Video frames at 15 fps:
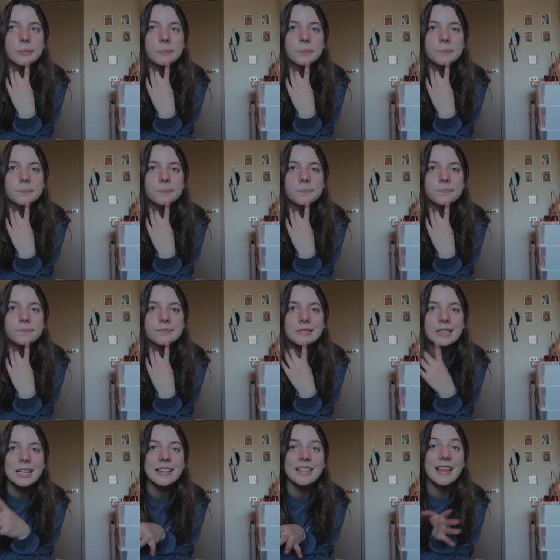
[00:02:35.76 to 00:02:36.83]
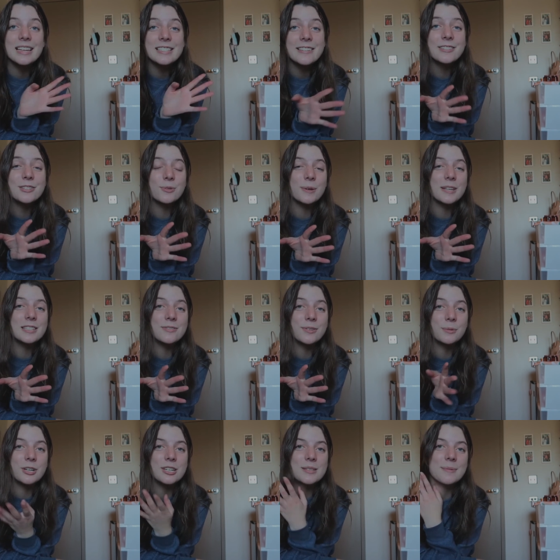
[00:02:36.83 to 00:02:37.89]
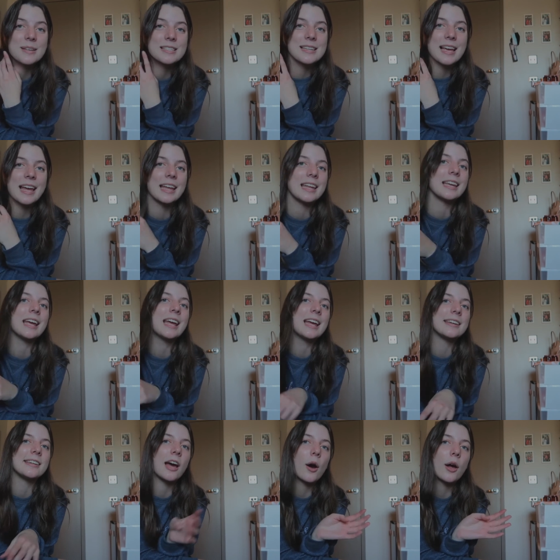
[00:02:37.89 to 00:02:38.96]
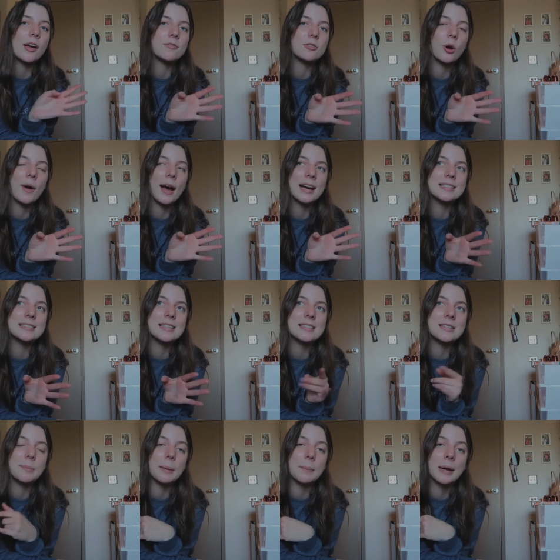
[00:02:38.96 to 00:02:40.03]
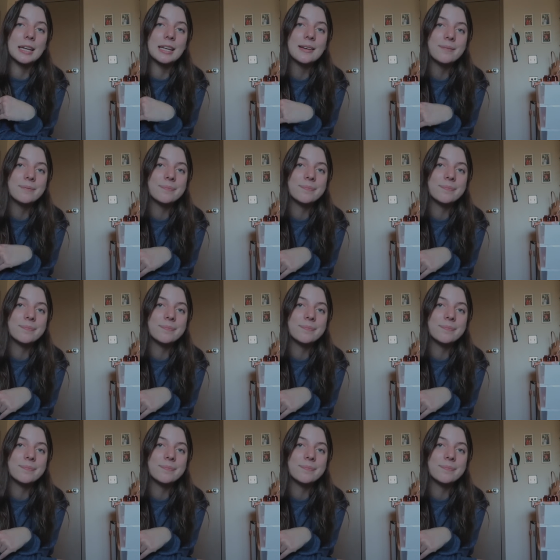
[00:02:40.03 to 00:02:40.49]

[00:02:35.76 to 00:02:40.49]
hmm, less than two weeks from Christmas and now I have no access to my money.